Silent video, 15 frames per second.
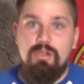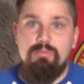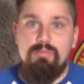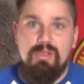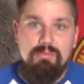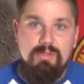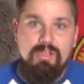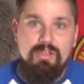
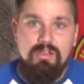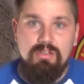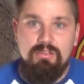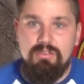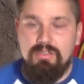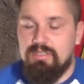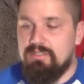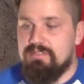Maybe
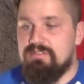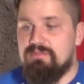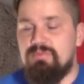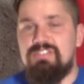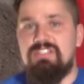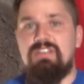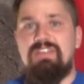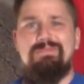I'll
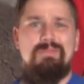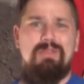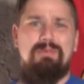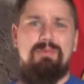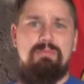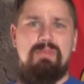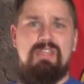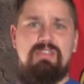switch it up. Maybe
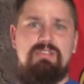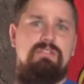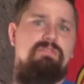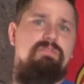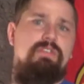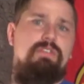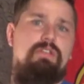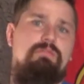I'll make a new
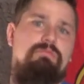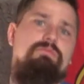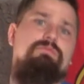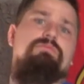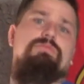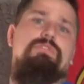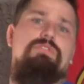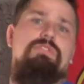video.
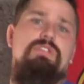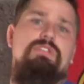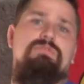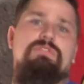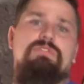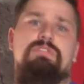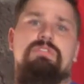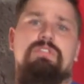Who
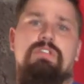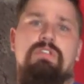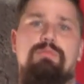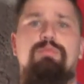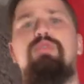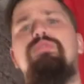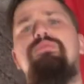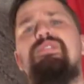knows?
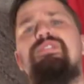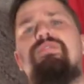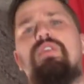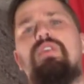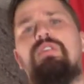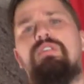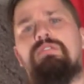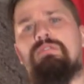Prove me
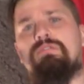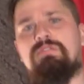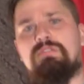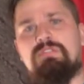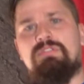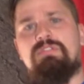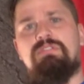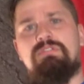wrong.
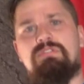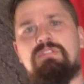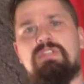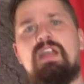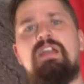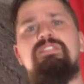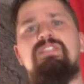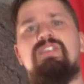
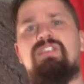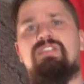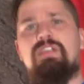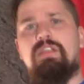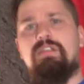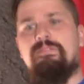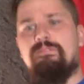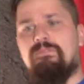I dare ya.
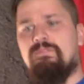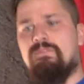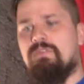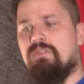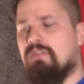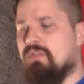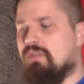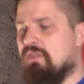
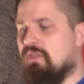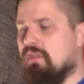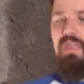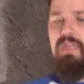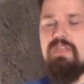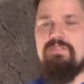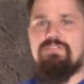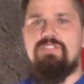
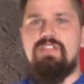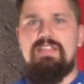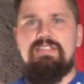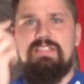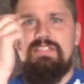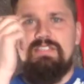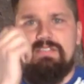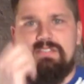If you like
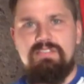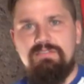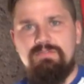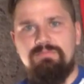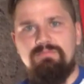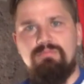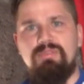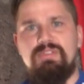this,
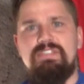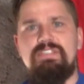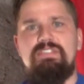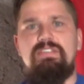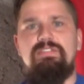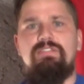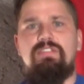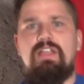please
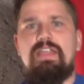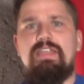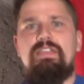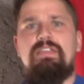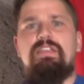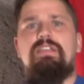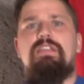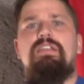leave a like.
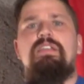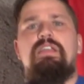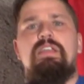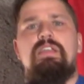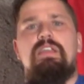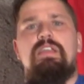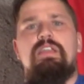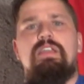
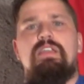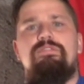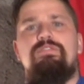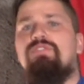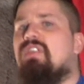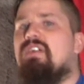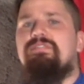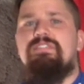If you
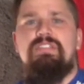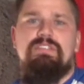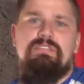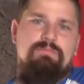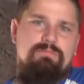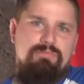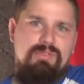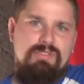loved it,
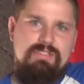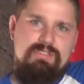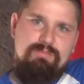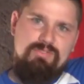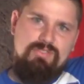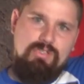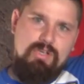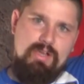please
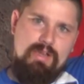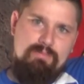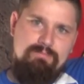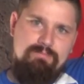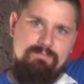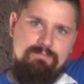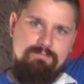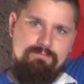subscribe.
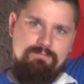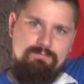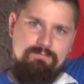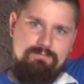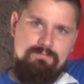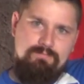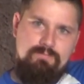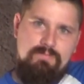
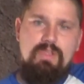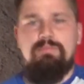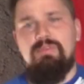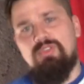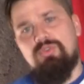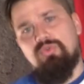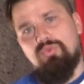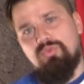That'd be
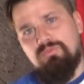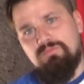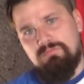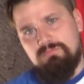cool.